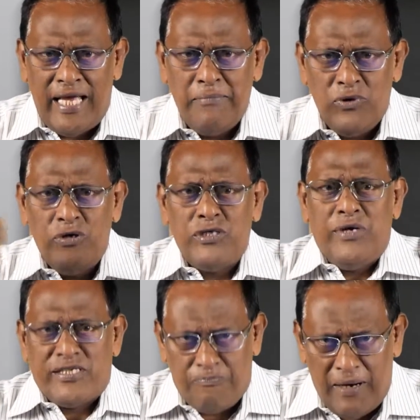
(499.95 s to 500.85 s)
I am going to
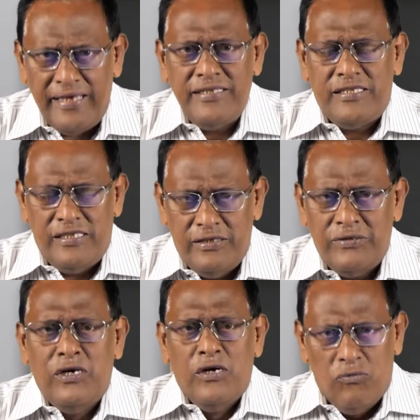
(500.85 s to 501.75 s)
explain to
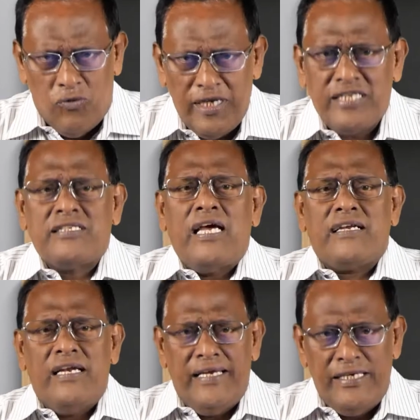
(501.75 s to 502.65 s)
you what
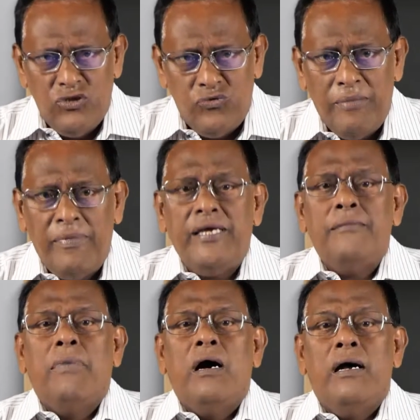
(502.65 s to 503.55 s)
exactly do we
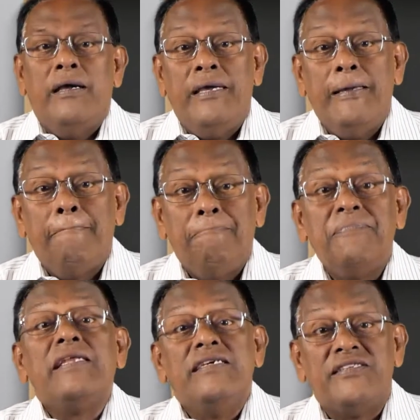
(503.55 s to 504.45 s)
mean by
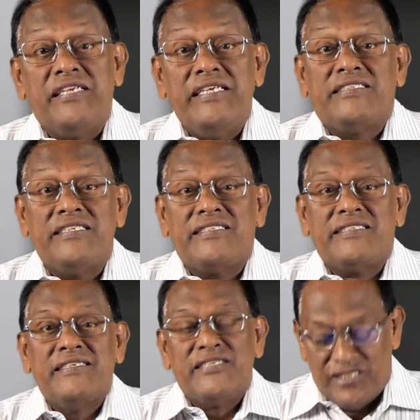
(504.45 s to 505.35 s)

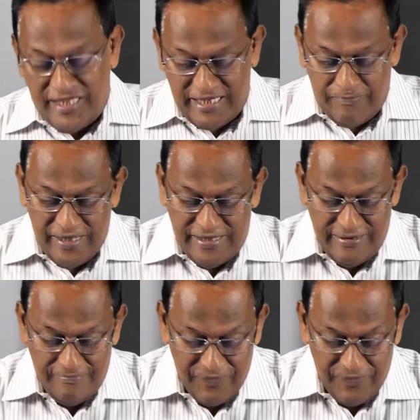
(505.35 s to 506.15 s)
thesis statement.